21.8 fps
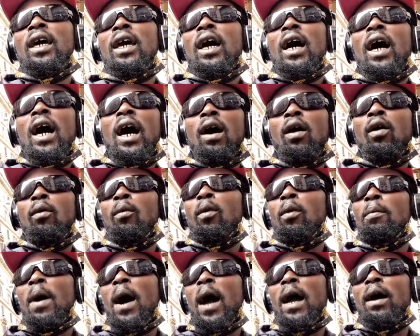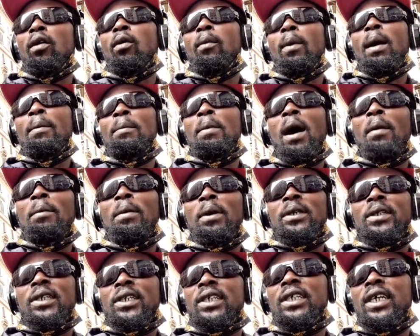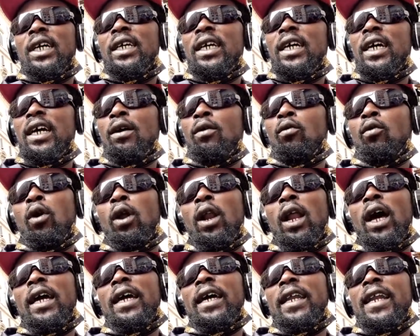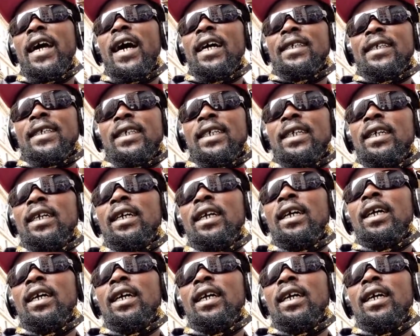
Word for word: Ah, mobile, no man be able share. Uncle, I nasi.